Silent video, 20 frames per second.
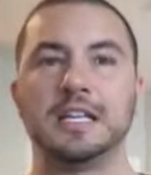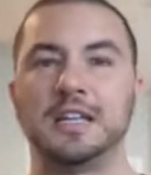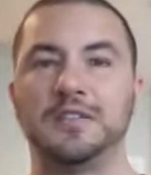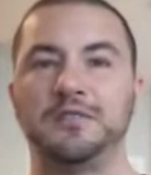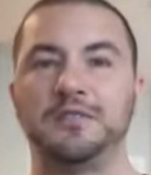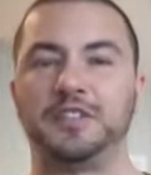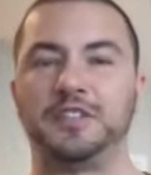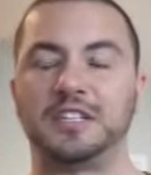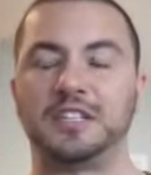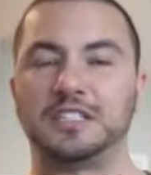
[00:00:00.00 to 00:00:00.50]

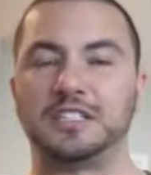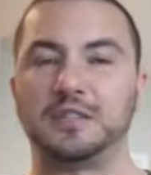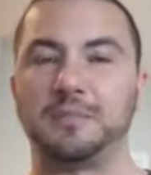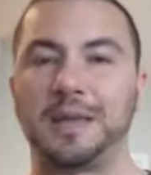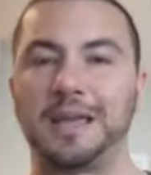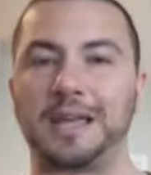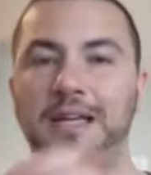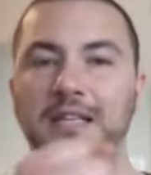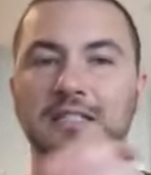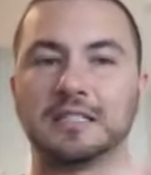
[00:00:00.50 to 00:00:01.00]
Infinite
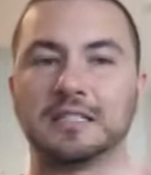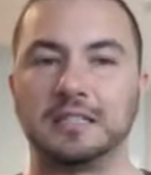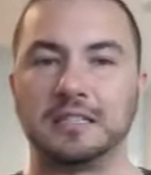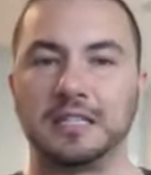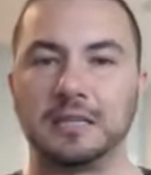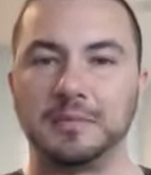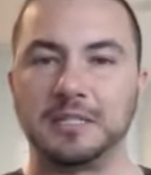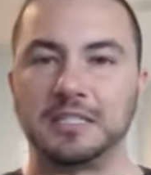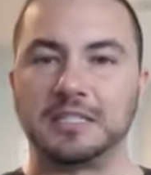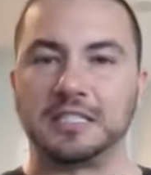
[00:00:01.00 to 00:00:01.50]
demand,
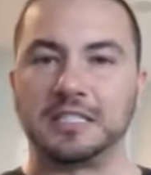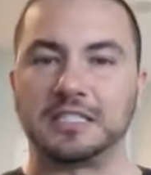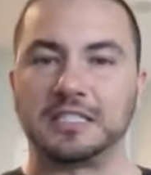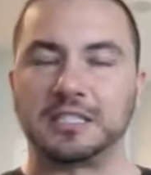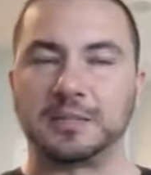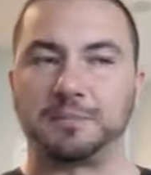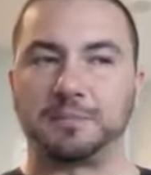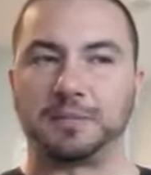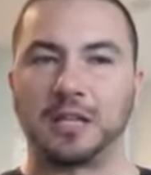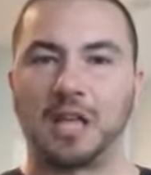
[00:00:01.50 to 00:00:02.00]
limited
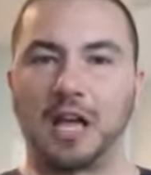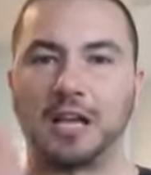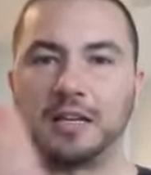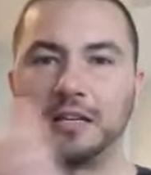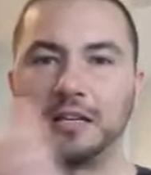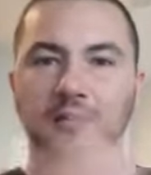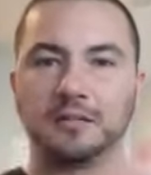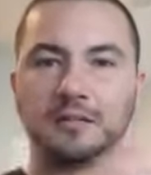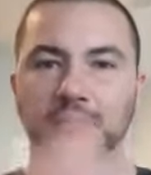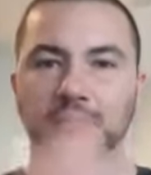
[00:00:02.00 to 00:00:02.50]

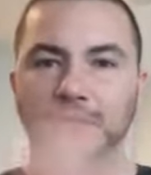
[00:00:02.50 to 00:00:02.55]
supply,